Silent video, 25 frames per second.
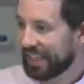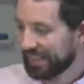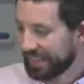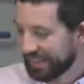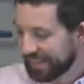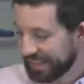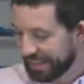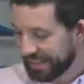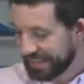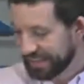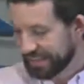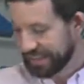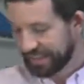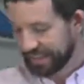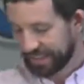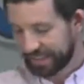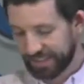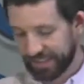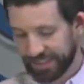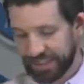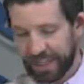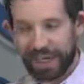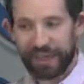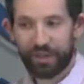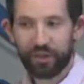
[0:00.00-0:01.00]
In the
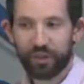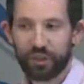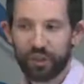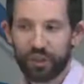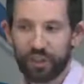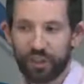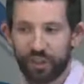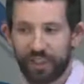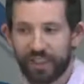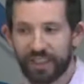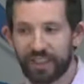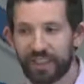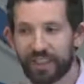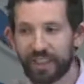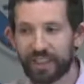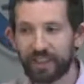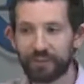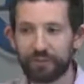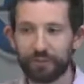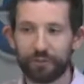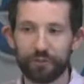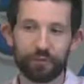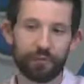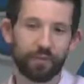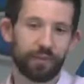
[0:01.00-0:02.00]
calendar
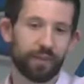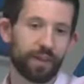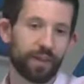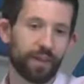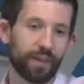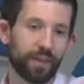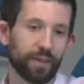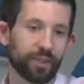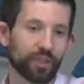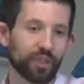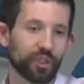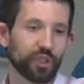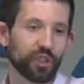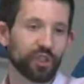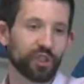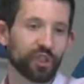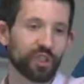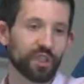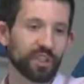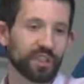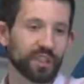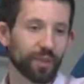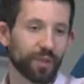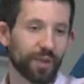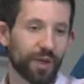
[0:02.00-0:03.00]
of the
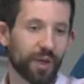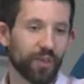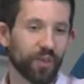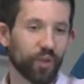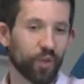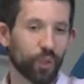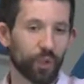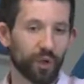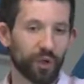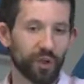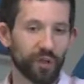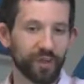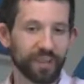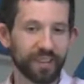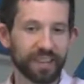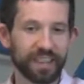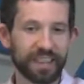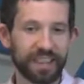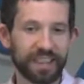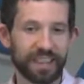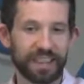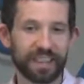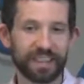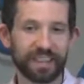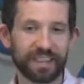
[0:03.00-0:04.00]
churches around the world,
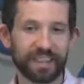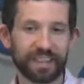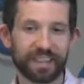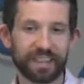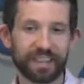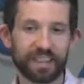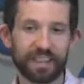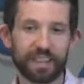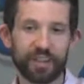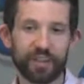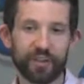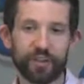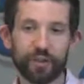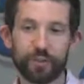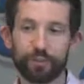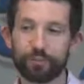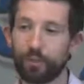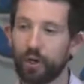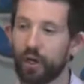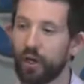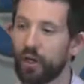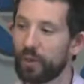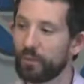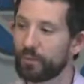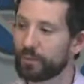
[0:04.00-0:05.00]
it is considered
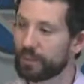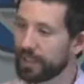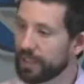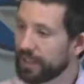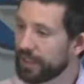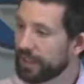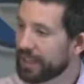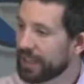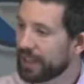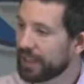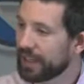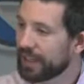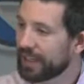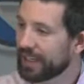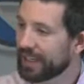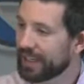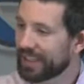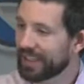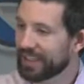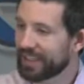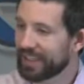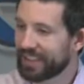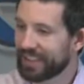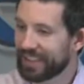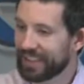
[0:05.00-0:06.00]
Palm Sunday,
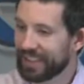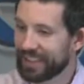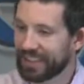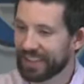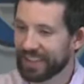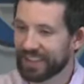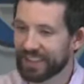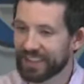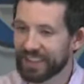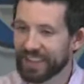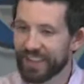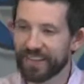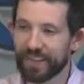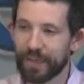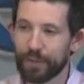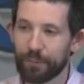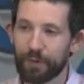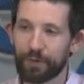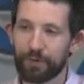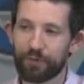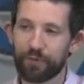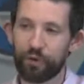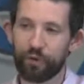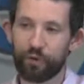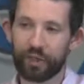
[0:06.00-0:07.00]
the Sunday
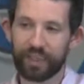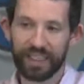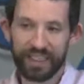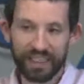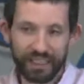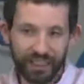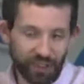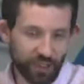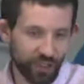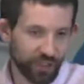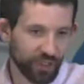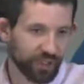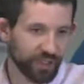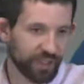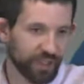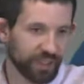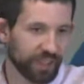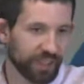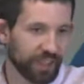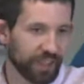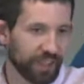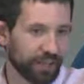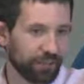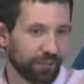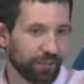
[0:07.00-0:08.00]
before Easter.
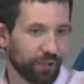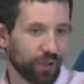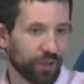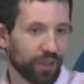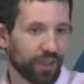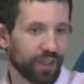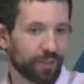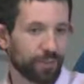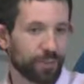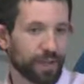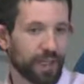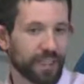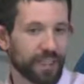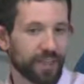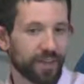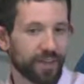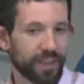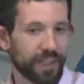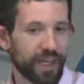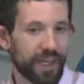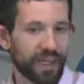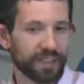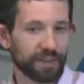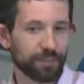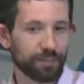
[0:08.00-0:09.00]
If you think back to
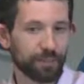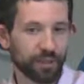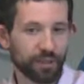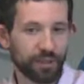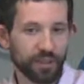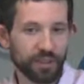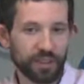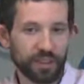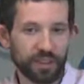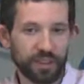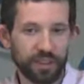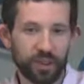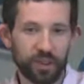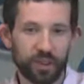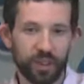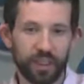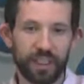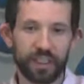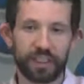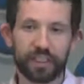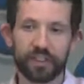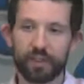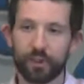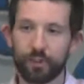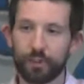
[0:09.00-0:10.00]
the Gospels,
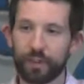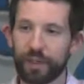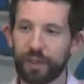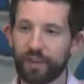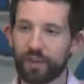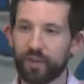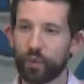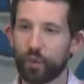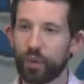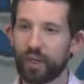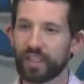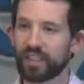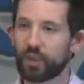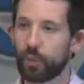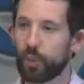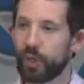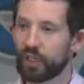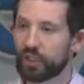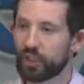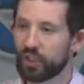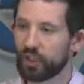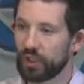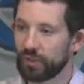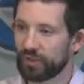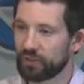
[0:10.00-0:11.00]
Easter being the
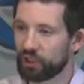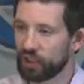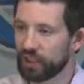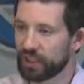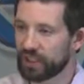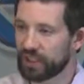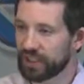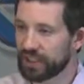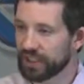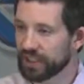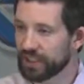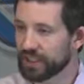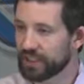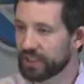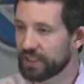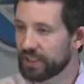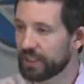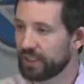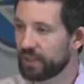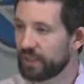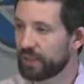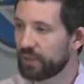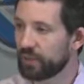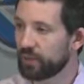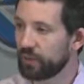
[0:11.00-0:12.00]
resurrection of Jesus,
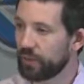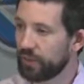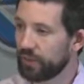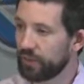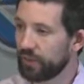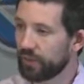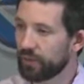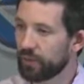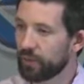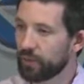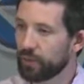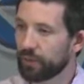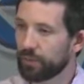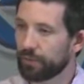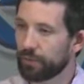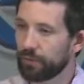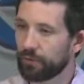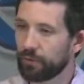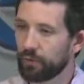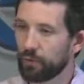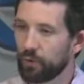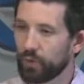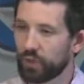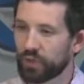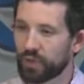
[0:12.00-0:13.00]
well, the week
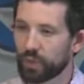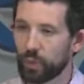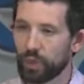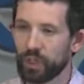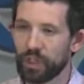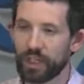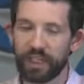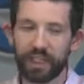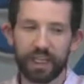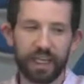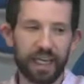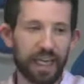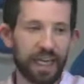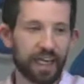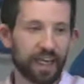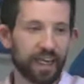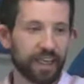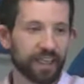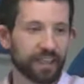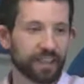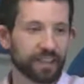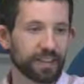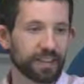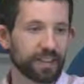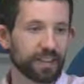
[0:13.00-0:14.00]
before is when he had
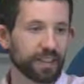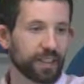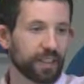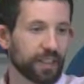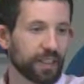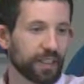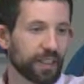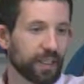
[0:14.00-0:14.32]
his